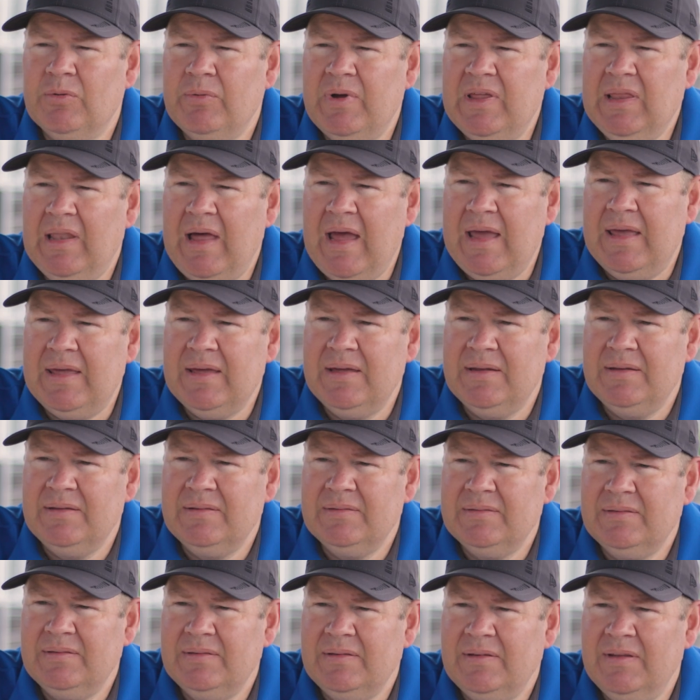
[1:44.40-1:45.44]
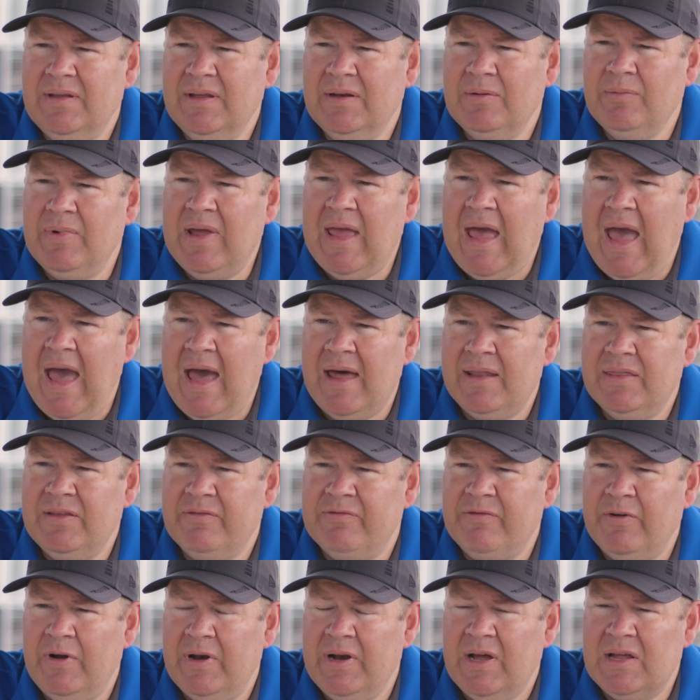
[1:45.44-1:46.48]
we like it, then we add the
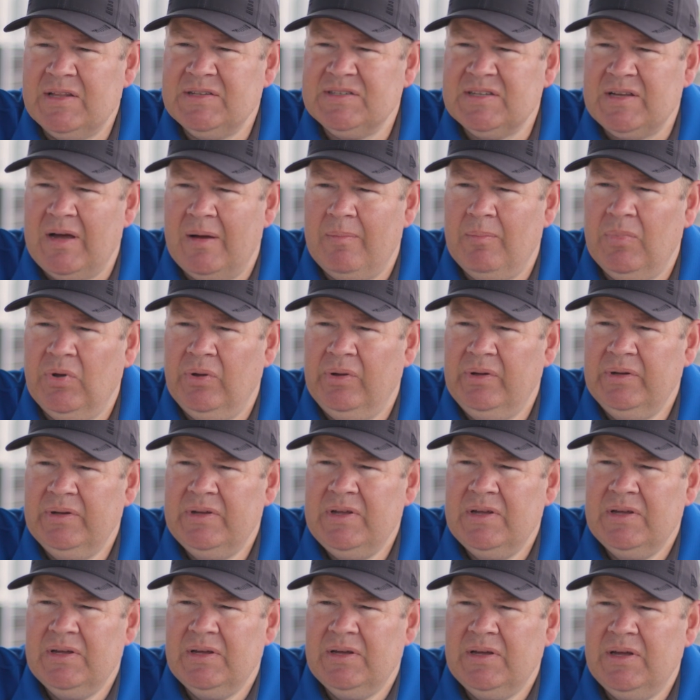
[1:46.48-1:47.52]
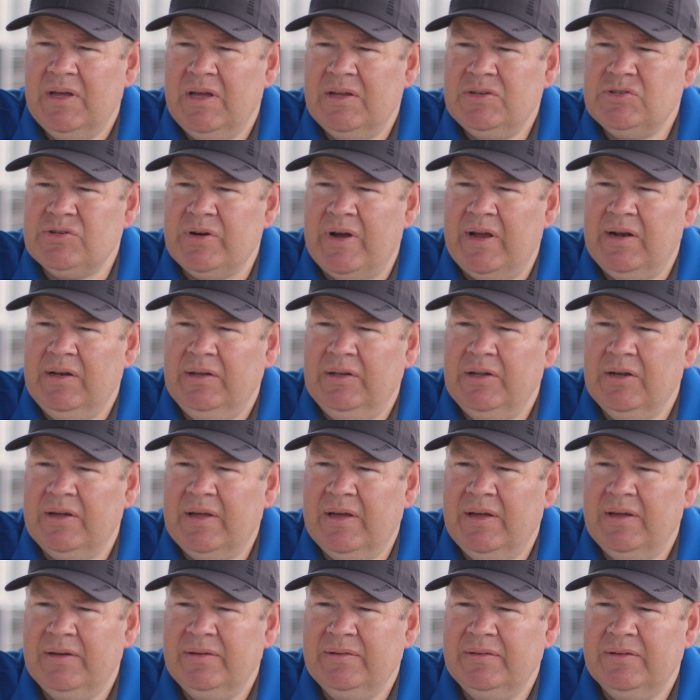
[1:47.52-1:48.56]
front ensemble and try to look
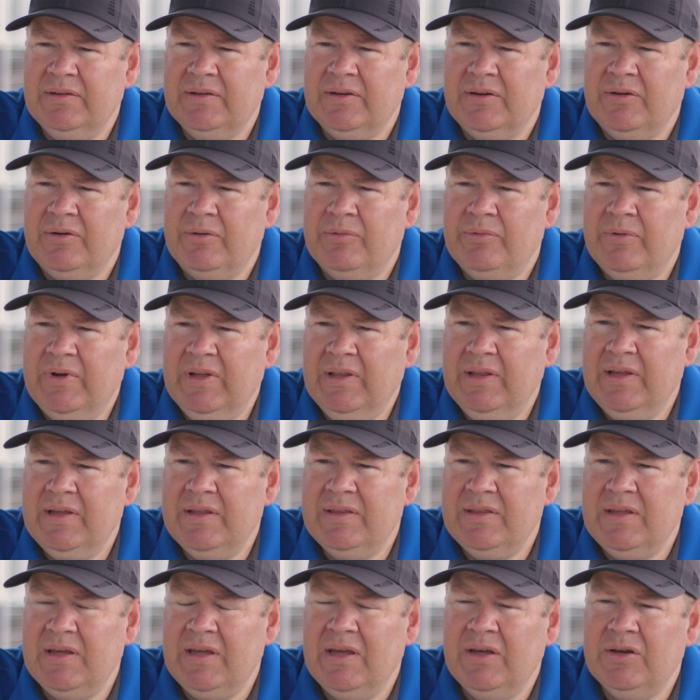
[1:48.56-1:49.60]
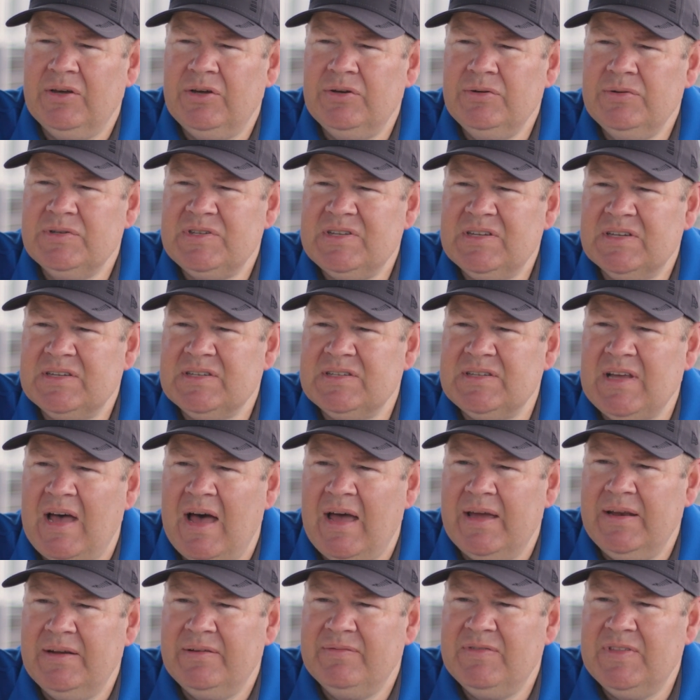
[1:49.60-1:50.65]
at, really the acoustic
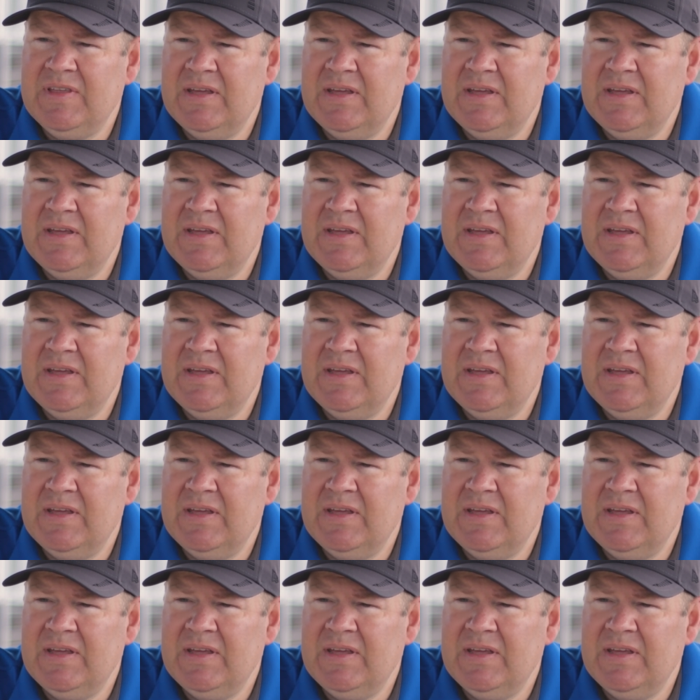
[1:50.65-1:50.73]
side of